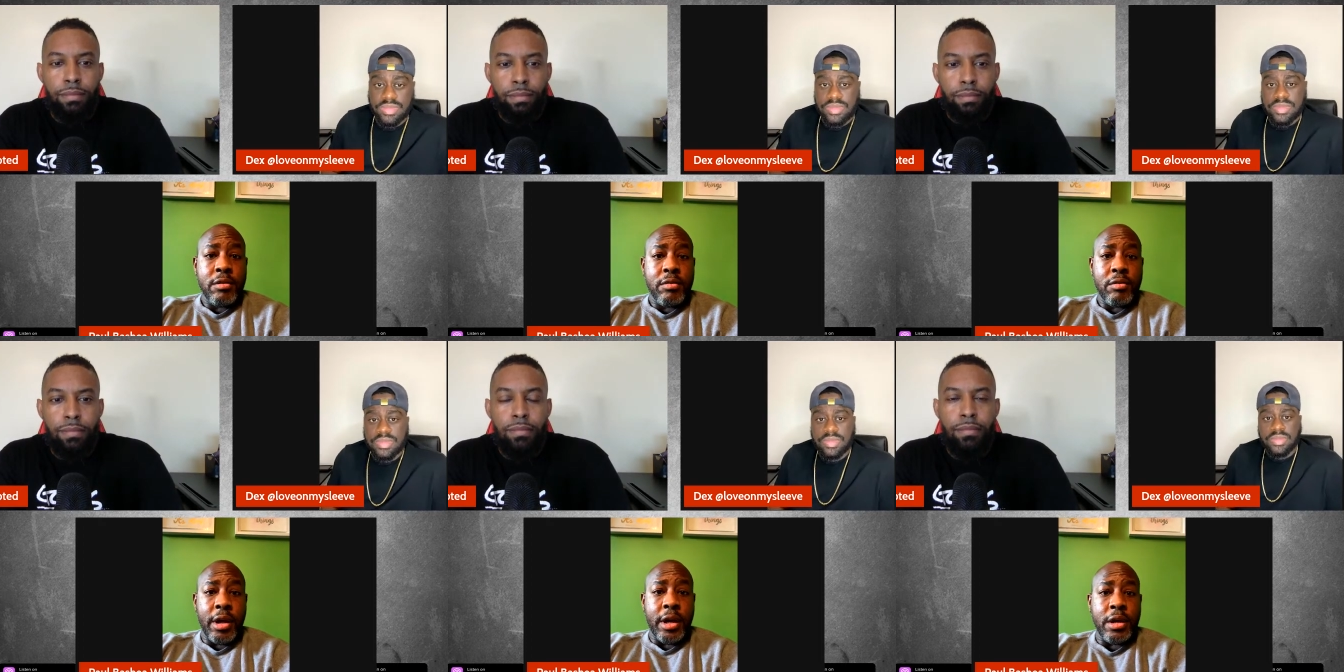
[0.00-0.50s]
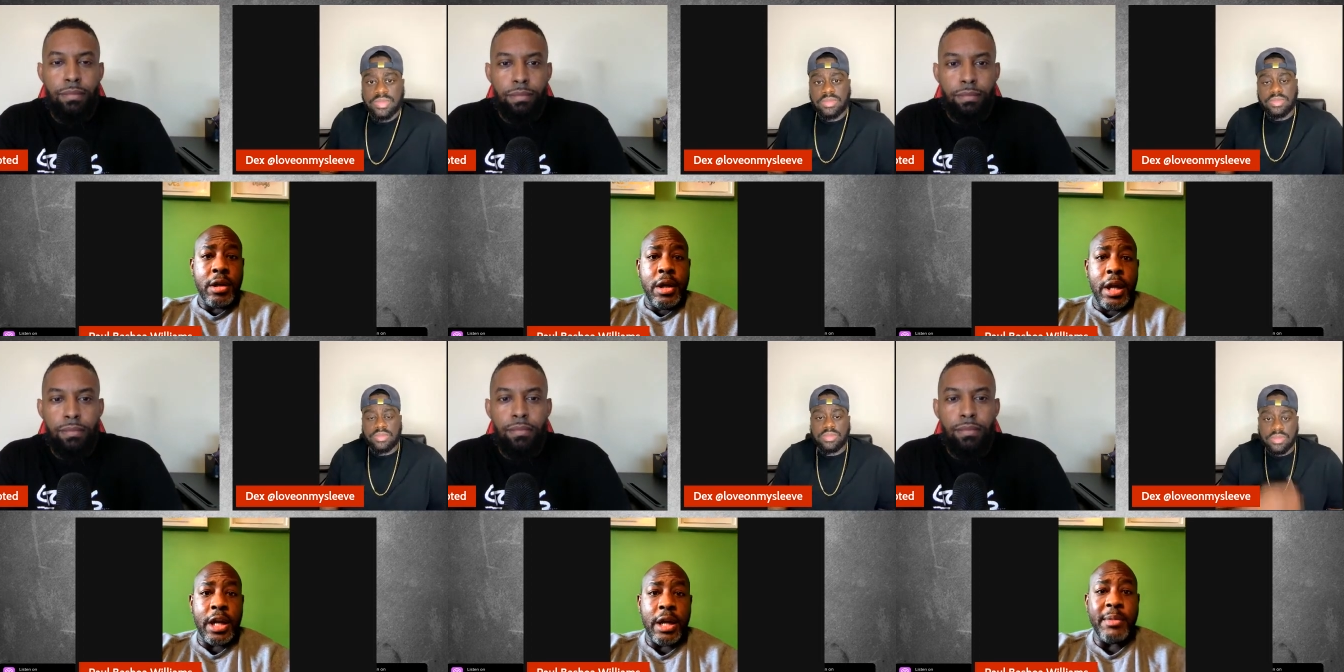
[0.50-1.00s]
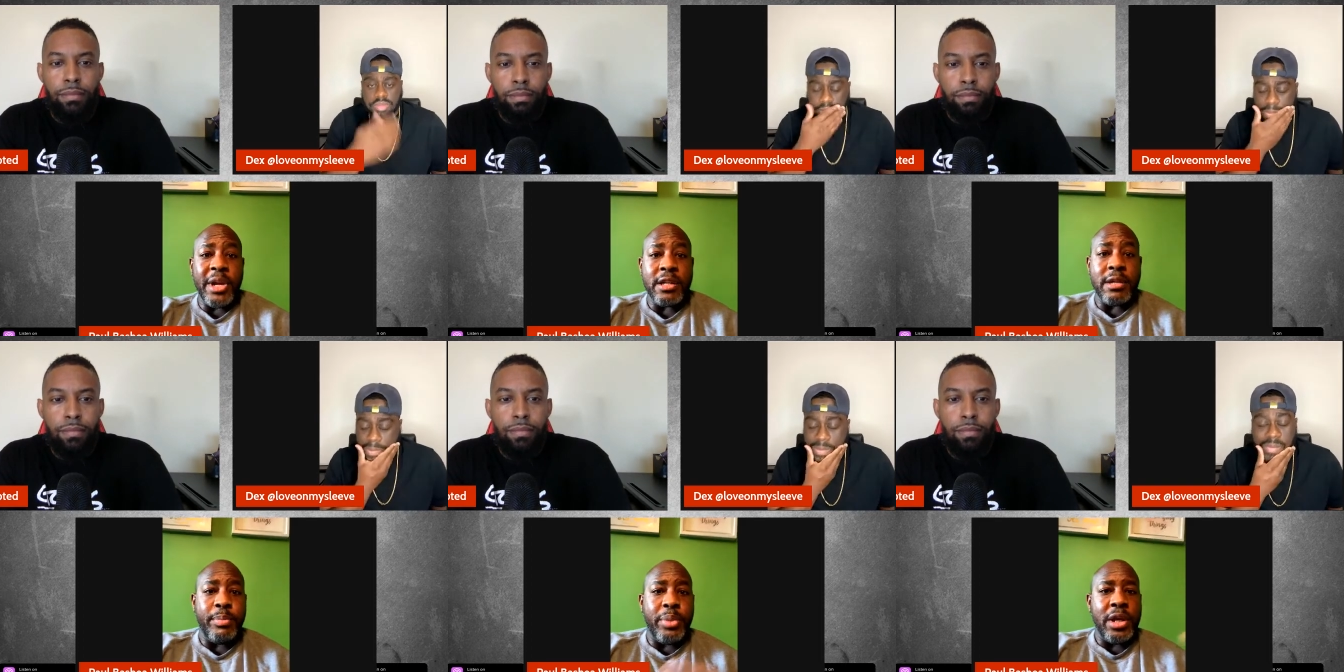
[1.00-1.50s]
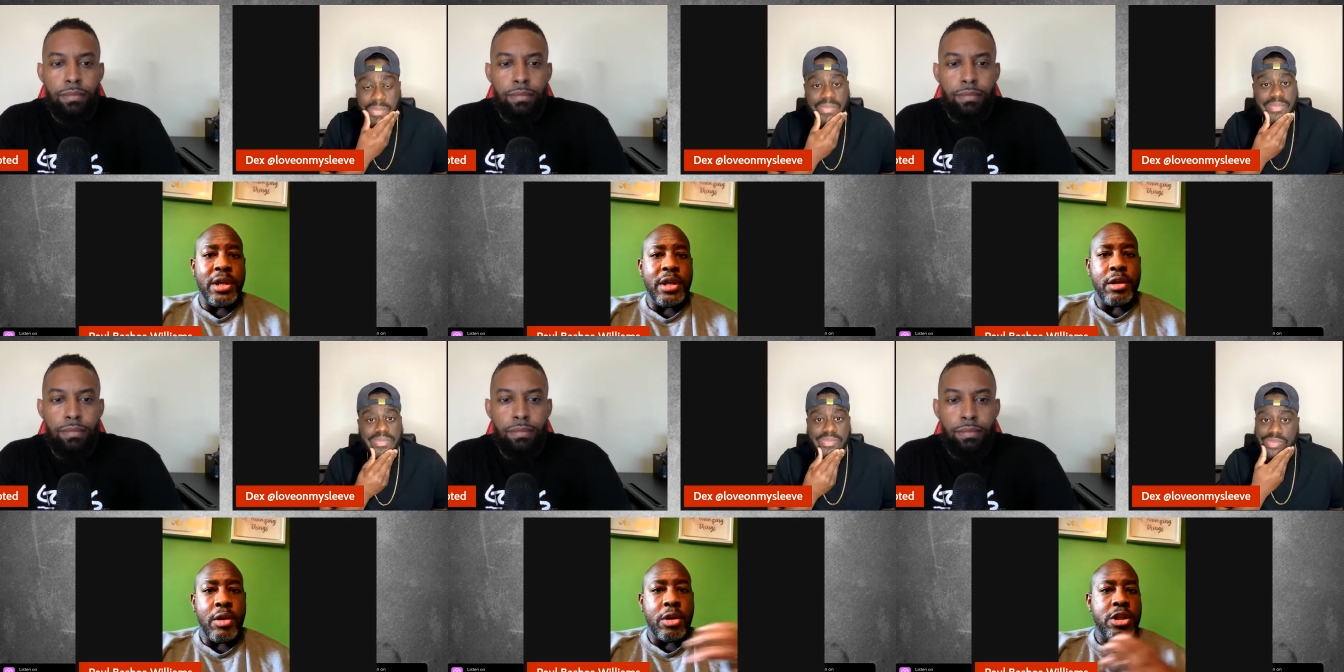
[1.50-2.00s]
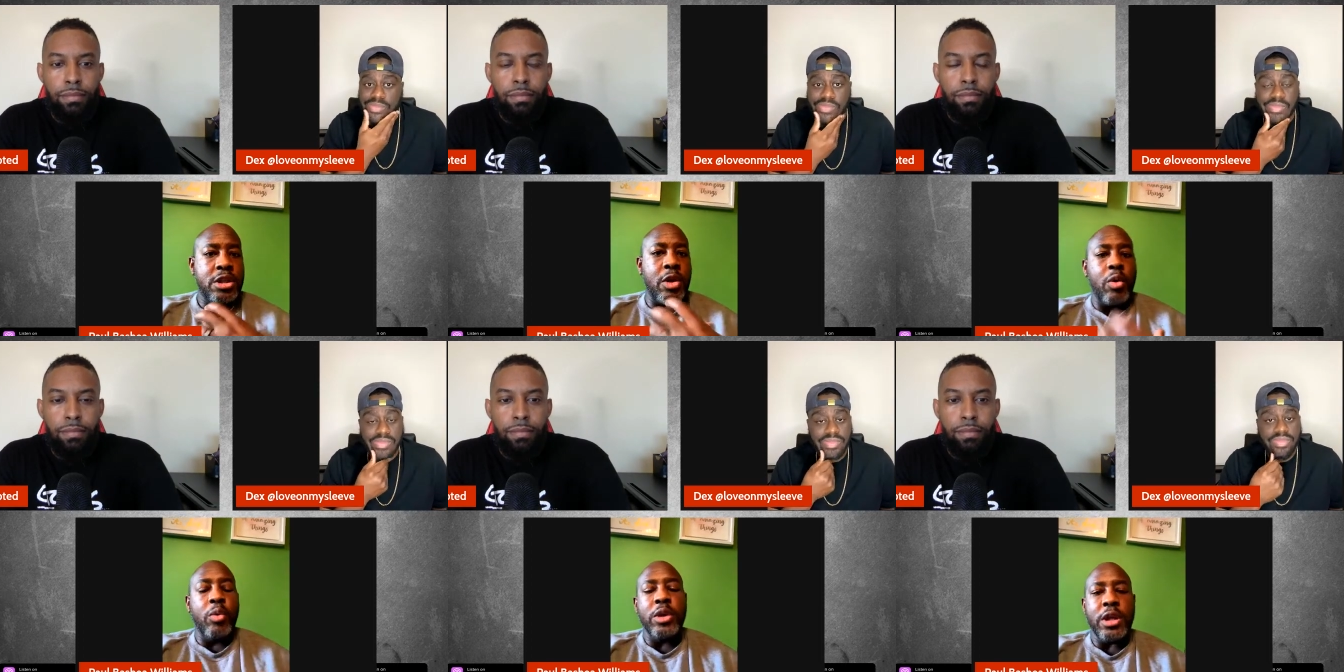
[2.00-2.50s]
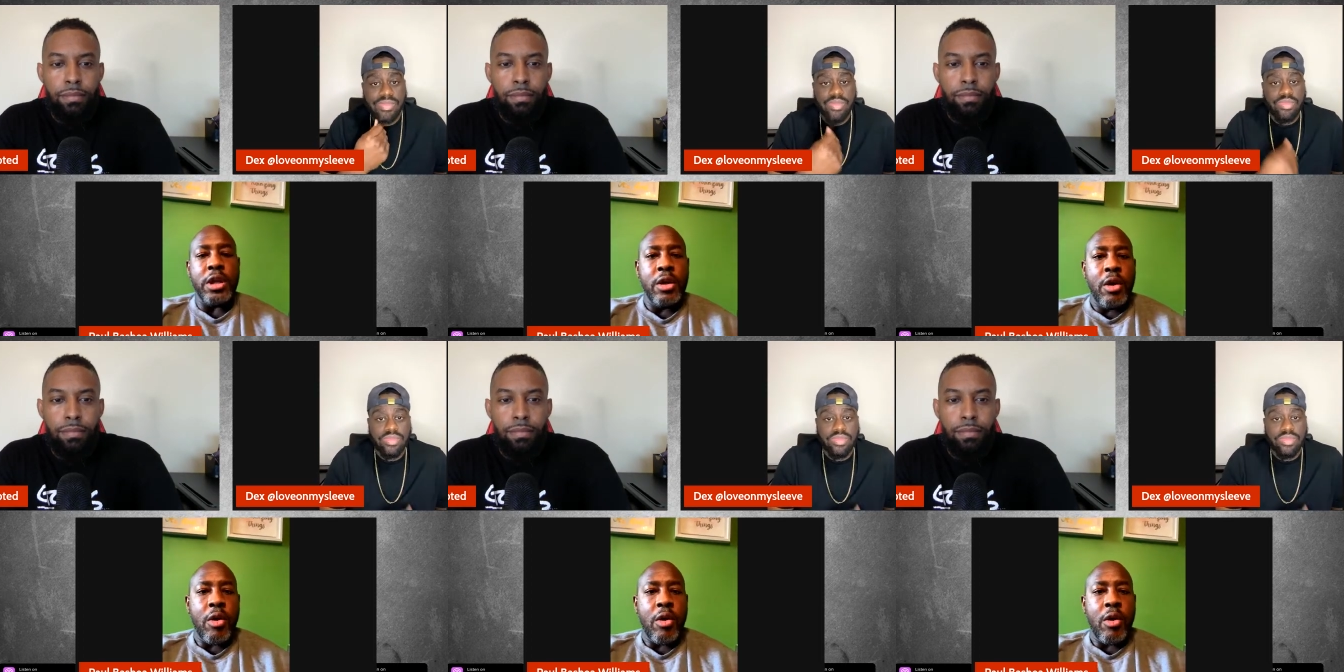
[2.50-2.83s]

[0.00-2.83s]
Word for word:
Speaker 1: right and i'm not dependent solely